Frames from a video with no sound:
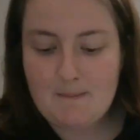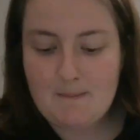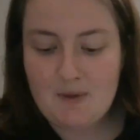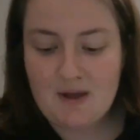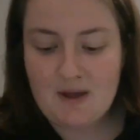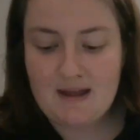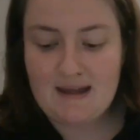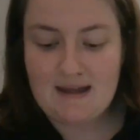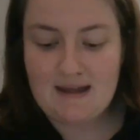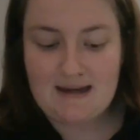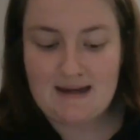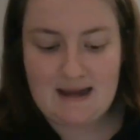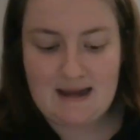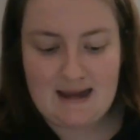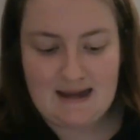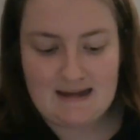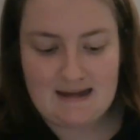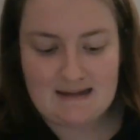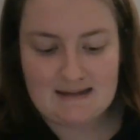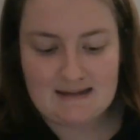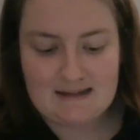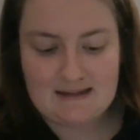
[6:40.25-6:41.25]
put an
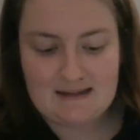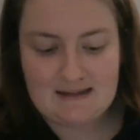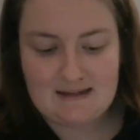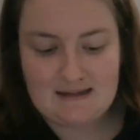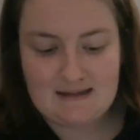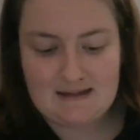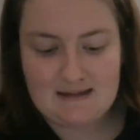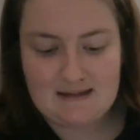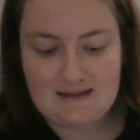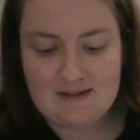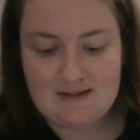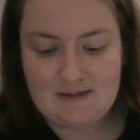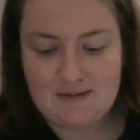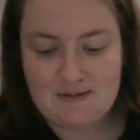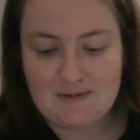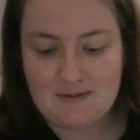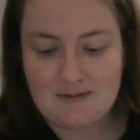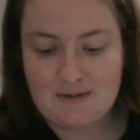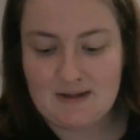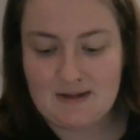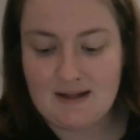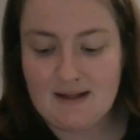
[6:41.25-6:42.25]
end
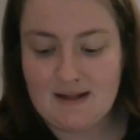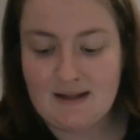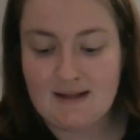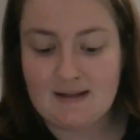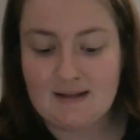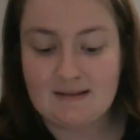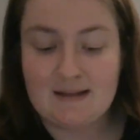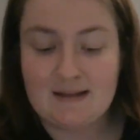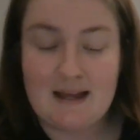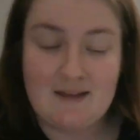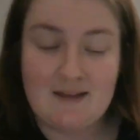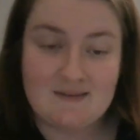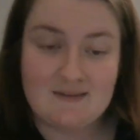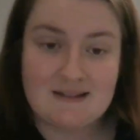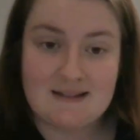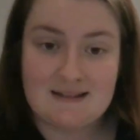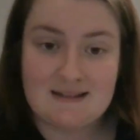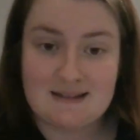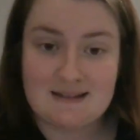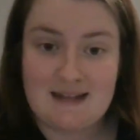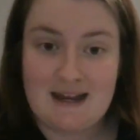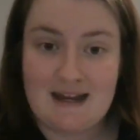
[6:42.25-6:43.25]
to
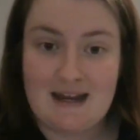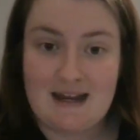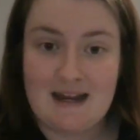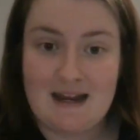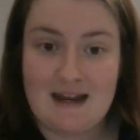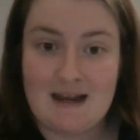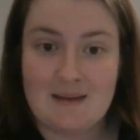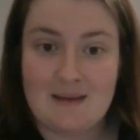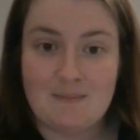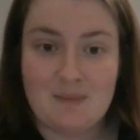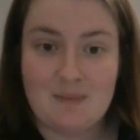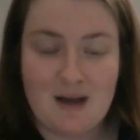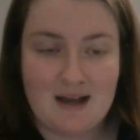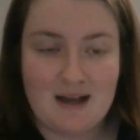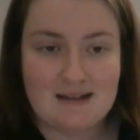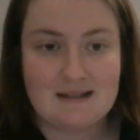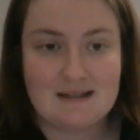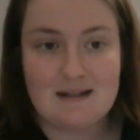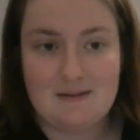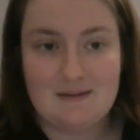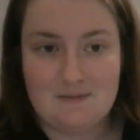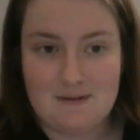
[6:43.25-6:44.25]
life-sustaining
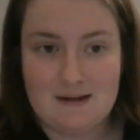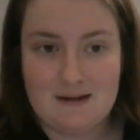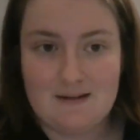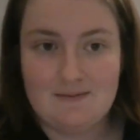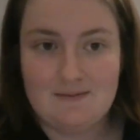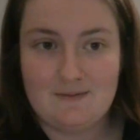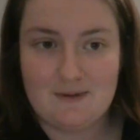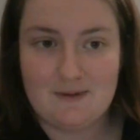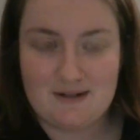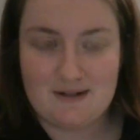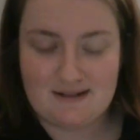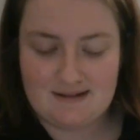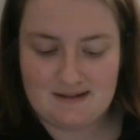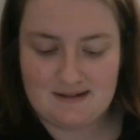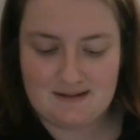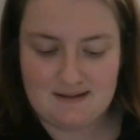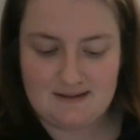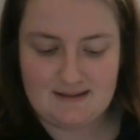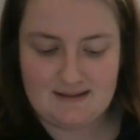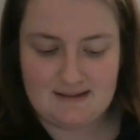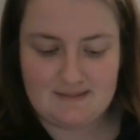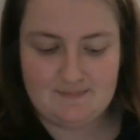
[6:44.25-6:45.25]
positive
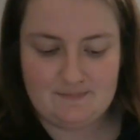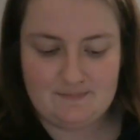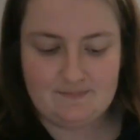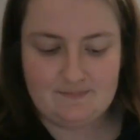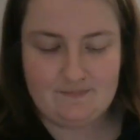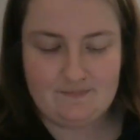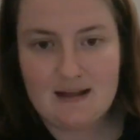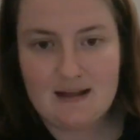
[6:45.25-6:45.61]
reinforcers.